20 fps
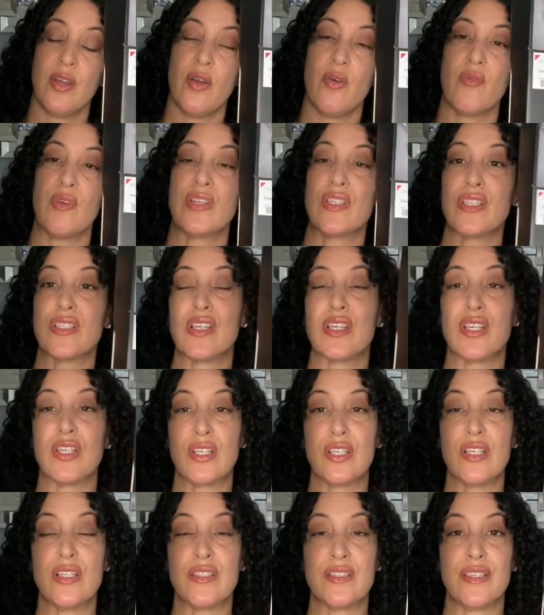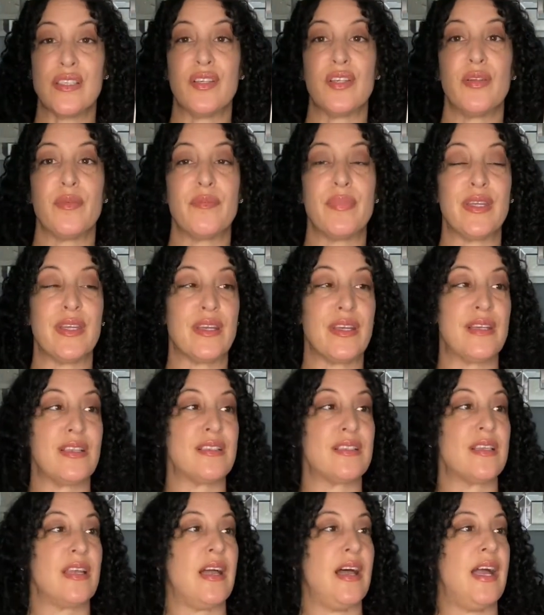which is a good deal because
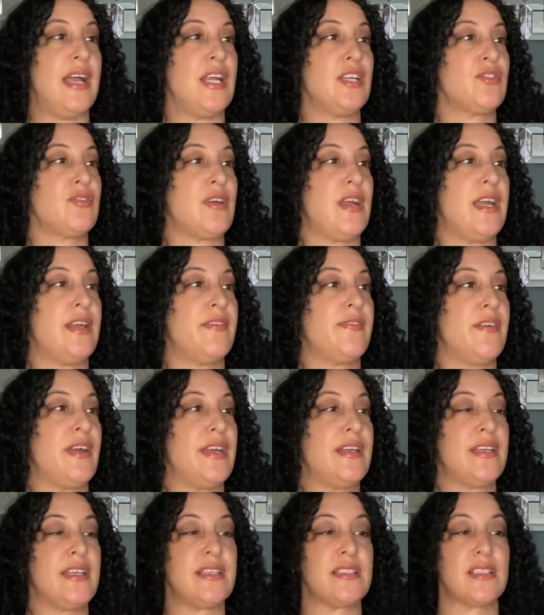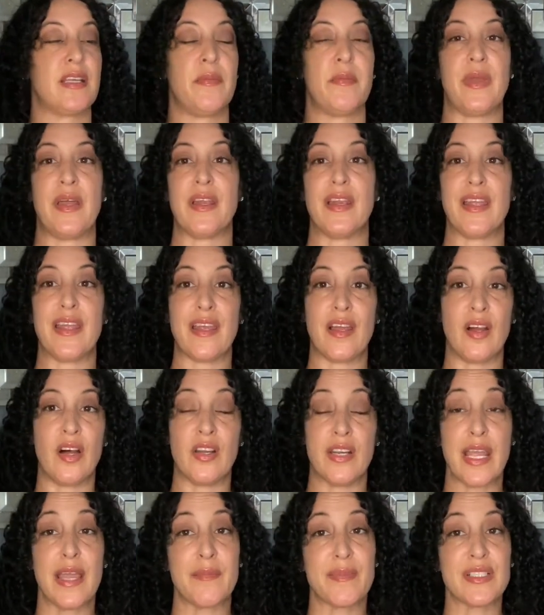I tried finding some
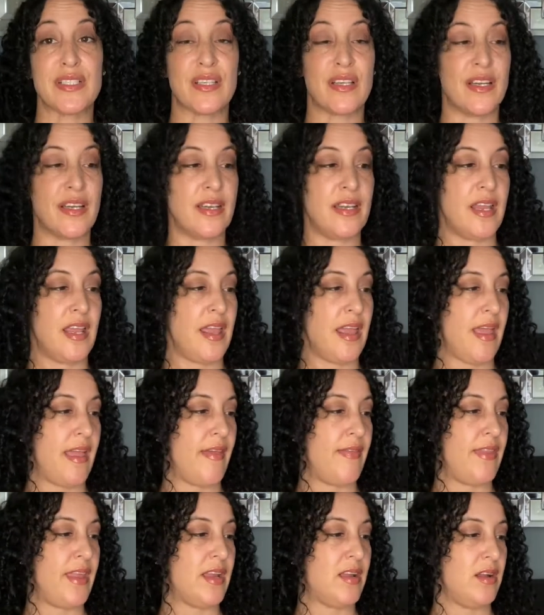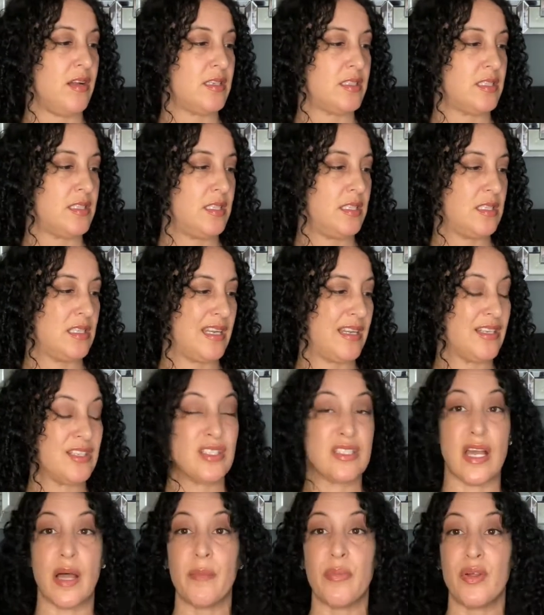on Amazon and they costed like
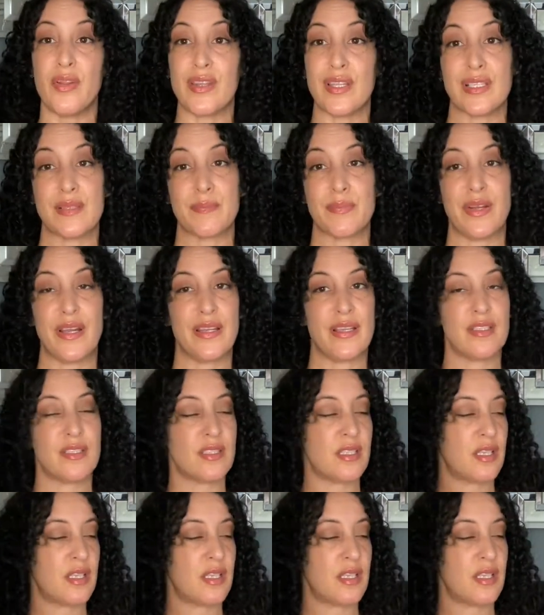double this price.